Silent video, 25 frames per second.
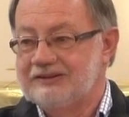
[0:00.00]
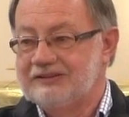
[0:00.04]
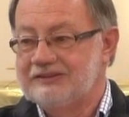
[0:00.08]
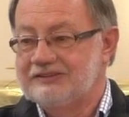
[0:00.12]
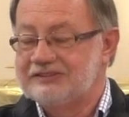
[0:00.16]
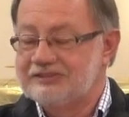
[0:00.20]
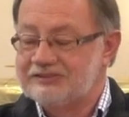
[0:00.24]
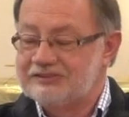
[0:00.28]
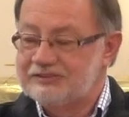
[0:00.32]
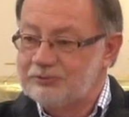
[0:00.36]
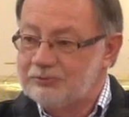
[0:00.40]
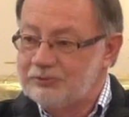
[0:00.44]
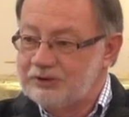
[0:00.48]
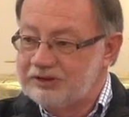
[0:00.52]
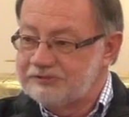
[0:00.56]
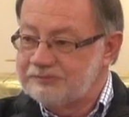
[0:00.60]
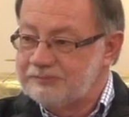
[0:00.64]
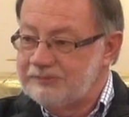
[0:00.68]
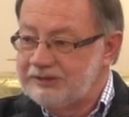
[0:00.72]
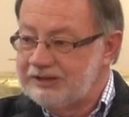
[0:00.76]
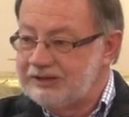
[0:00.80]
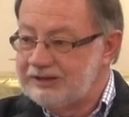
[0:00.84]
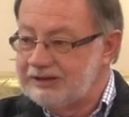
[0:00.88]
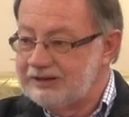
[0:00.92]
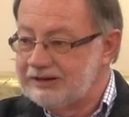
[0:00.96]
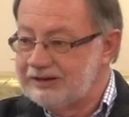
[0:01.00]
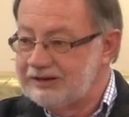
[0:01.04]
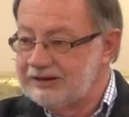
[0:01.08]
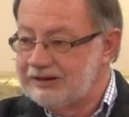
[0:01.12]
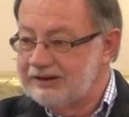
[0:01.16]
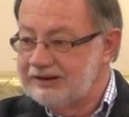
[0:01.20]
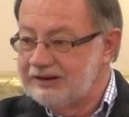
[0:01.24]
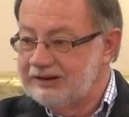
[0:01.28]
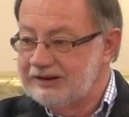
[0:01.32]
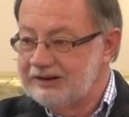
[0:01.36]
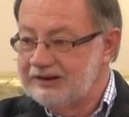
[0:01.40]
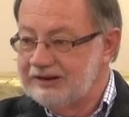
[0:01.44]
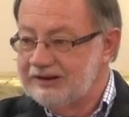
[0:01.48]
He says, You with me?
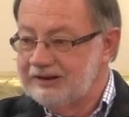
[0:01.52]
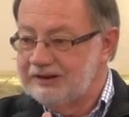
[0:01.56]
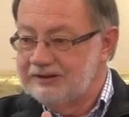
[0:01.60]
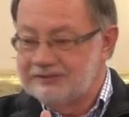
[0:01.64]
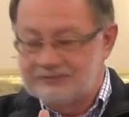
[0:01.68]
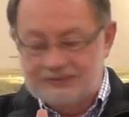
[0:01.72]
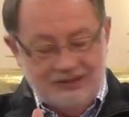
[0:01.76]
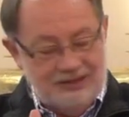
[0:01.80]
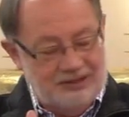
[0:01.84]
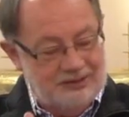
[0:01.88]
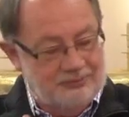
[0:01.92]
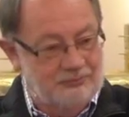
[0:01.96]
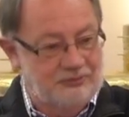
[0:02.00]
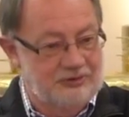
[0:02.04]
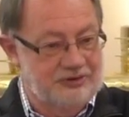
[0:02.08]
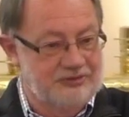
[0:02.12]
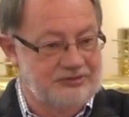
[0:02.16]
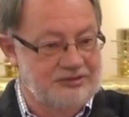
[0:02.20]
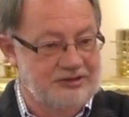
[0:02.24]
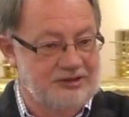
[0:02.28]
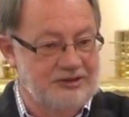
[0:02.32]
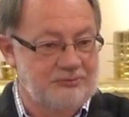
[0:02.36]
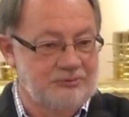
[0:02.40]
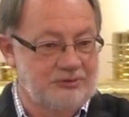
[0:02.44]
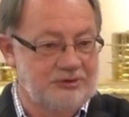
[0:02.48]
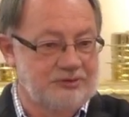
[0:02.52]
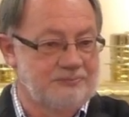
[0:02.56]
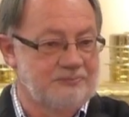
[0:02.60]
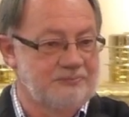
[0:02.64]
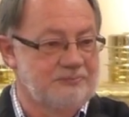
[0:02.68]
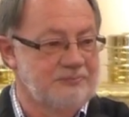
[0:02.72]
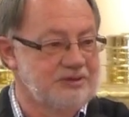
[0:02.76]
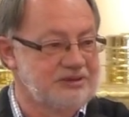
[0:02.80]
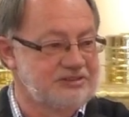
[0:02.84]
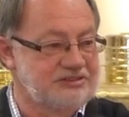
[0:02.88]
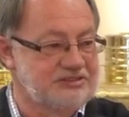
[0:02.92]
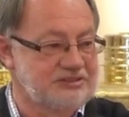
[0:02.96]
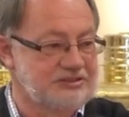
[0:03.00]
Yeah, I'm with you. I wouldn't
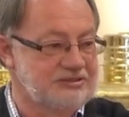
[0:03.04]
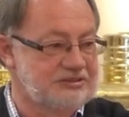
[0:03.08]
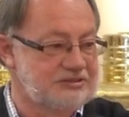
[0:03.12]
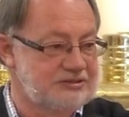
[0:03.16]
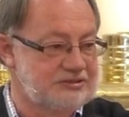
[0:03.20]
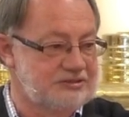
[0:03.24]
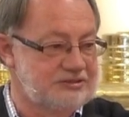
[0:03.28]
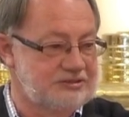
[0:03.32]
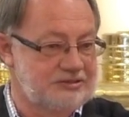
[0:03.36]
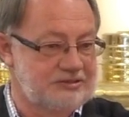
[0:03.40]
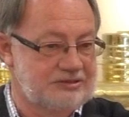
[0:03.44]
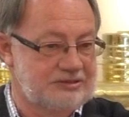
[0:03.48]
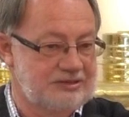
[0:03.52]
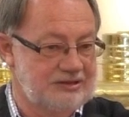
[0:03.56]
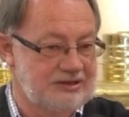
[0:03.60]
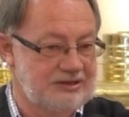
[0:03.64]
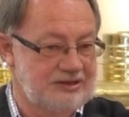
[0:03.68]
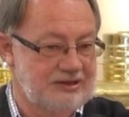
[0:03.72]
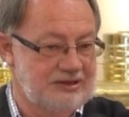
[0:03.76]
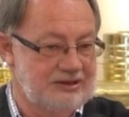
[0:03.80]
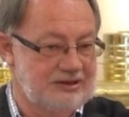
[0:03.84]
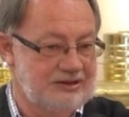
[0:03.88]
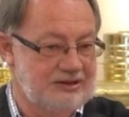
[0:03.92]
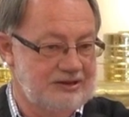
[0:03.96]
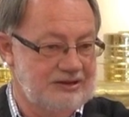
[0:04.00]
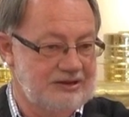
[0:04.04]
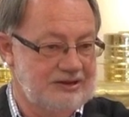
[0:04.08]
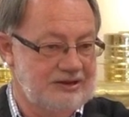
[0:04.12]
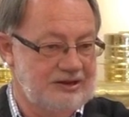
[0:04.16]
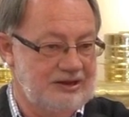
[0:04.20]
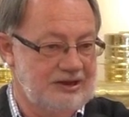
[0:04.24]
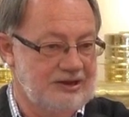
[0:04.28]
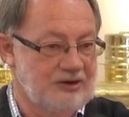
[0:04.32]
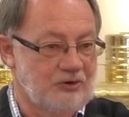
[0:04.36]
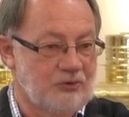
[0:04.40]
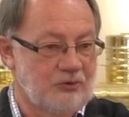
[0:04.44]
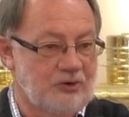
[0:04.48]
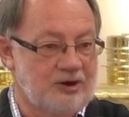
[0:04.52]
miss it.
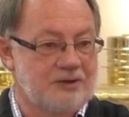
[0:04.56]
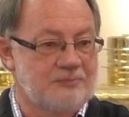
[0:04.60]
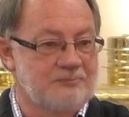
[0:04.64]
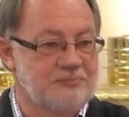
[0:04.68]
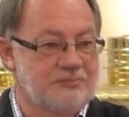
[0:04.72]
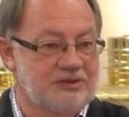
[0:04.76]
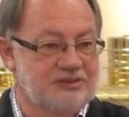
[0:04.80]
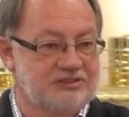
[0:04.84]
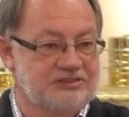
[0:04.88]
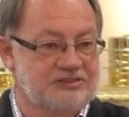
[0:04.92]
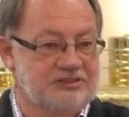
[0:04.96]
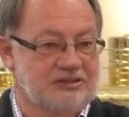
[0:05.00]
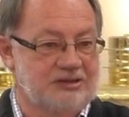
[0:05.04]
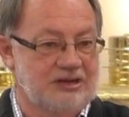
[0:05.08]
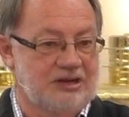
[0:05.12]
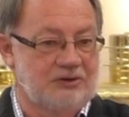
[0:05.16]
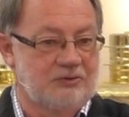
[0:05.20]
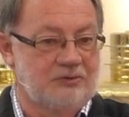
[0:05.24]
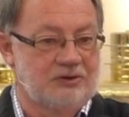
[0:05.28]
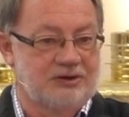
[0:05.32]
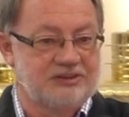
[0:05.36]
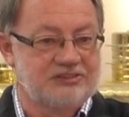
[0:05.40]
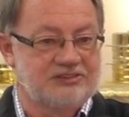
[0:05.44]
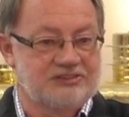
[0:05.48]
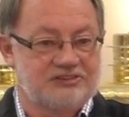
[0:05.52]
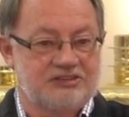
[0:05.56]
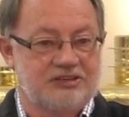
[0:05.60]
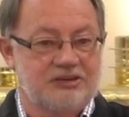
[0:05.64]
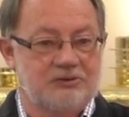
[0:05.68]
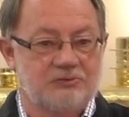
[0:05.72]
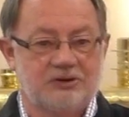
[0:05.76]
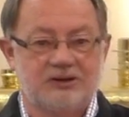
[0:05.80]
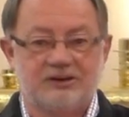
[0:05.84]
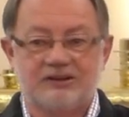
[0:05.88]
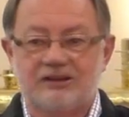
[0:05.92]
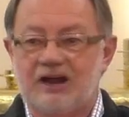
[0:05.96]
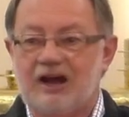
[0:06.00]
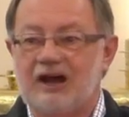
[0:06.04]
I don't want to miss it. I want to see
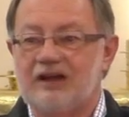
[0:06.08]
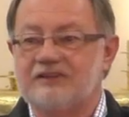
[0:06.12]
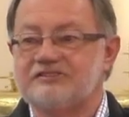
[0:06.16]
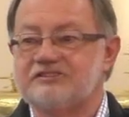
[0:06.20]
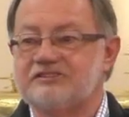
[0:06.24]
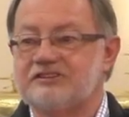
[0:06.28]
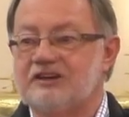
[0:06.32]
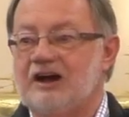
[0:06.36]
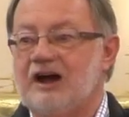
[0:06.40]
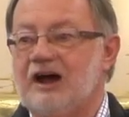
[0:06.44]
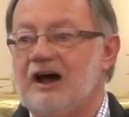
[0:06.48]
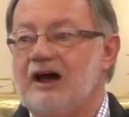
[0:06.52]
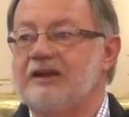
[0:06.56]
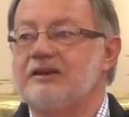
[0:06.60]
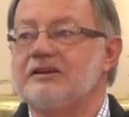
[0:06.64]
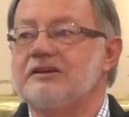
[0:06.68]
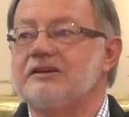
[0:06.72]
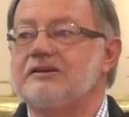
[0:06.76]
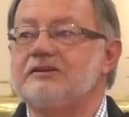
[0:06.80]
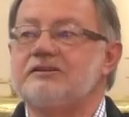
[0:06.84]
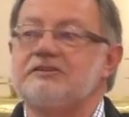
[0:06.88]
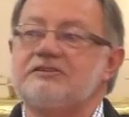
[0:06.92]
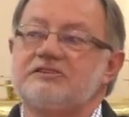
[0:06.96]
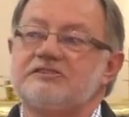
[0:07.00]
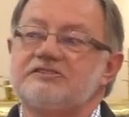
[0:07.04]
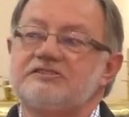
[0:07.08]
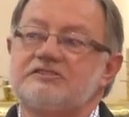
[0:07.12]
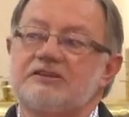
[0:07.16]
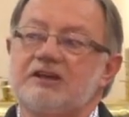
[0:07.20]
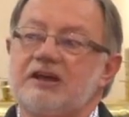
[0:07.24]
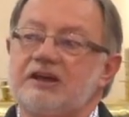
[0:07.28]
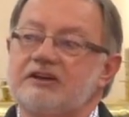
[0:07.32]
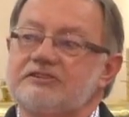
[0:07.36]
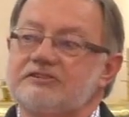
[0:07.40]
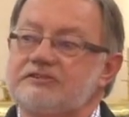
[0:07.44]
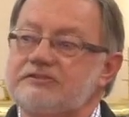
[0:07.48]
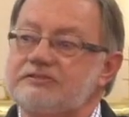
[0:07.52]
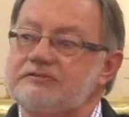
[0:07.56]
what God's got in this
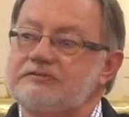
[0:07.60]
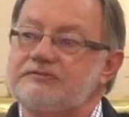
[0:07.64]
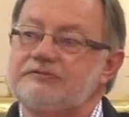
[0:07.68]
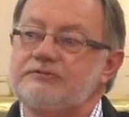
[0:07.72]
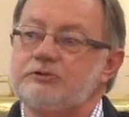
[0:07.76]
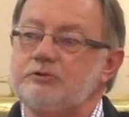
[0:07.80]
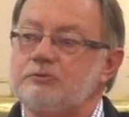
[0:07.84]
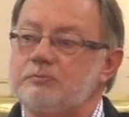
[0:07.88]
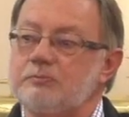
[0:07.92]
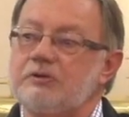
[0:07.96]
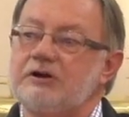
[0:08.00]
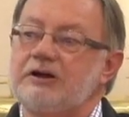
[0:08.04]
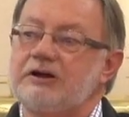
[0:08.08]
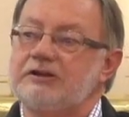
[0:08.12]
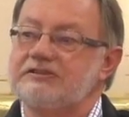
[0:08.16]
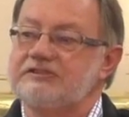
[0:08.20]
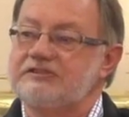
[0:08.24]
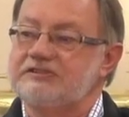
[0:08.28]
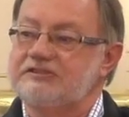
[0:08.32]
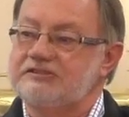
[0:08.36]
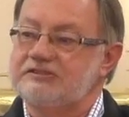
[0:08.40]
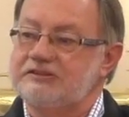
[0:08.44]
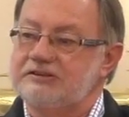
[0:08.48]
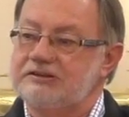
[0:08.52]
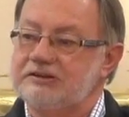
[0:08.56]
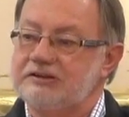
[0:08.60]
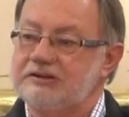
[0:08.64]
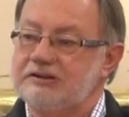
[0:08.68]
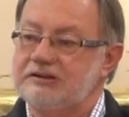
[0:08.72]
next few months.